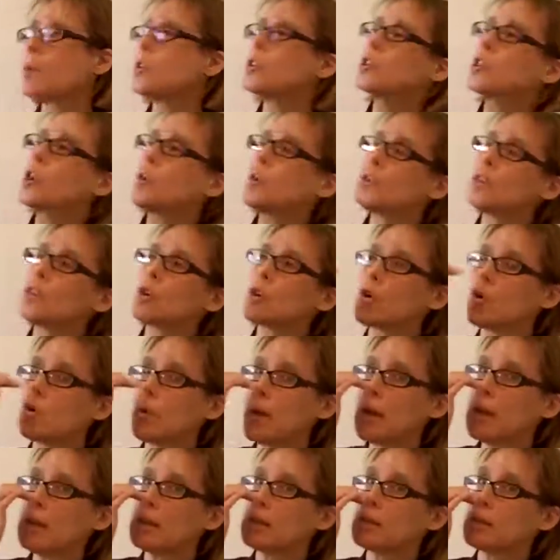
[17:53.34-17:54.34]
So it's a
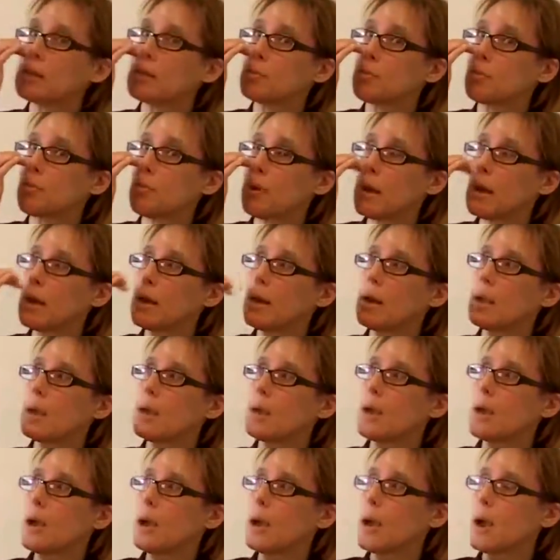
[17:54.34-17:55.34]
great spring
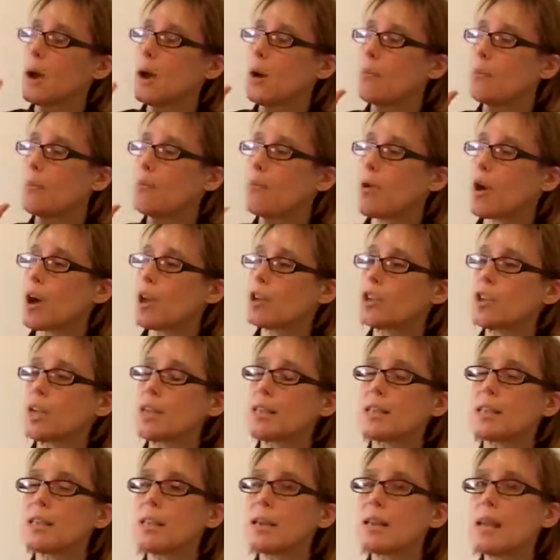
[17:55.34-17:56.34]

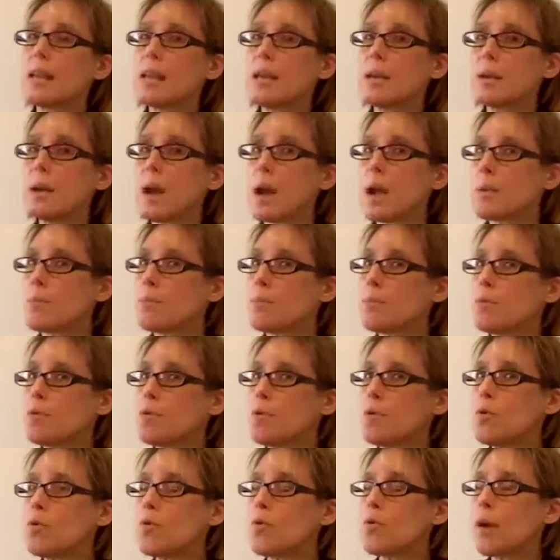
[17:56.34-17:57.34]
project. And then I
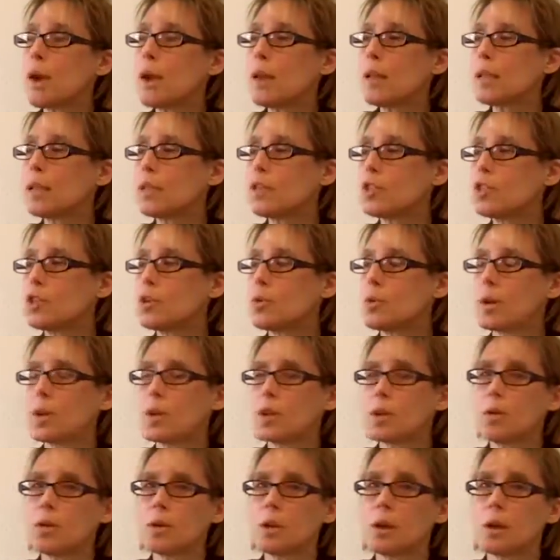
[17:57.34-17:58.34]
move right into a
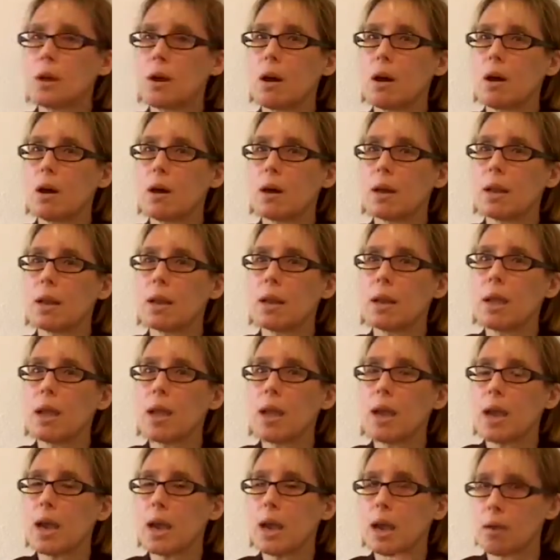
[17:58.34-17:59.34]
unit on
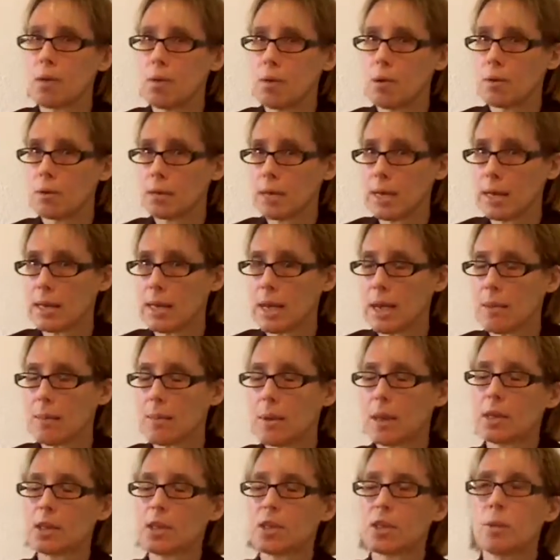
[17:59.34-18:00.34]

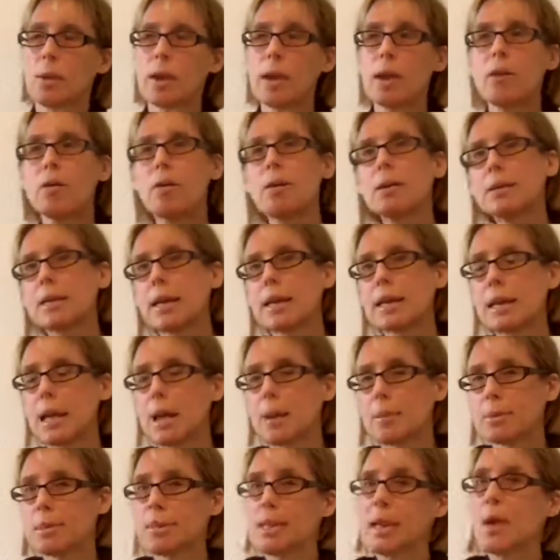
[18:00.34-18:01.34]
aerodynamics. So
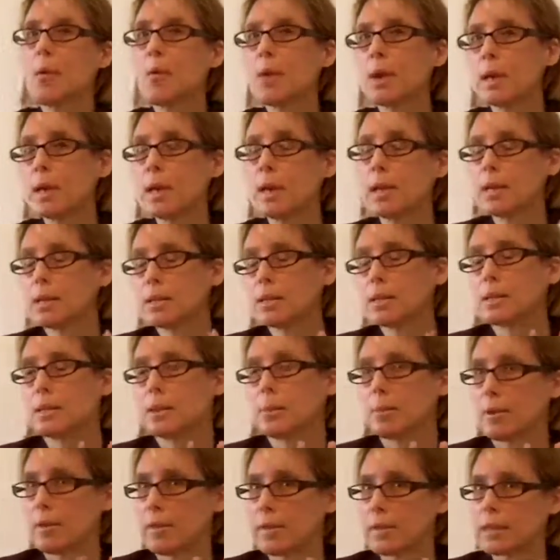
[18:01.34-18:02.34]
aerodynamics, now we're going to get into a
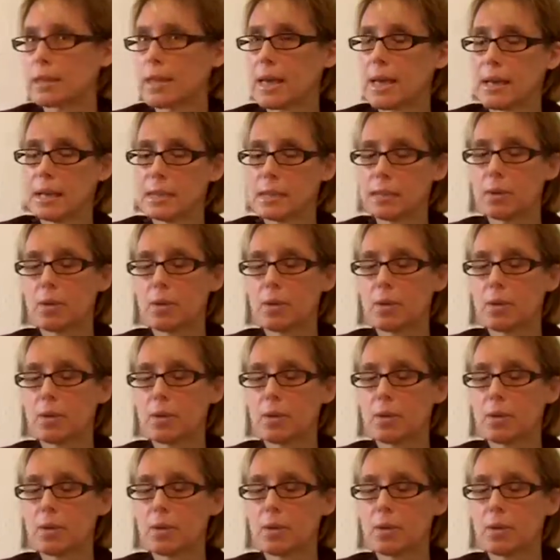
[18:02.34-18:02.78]
little bit of the science.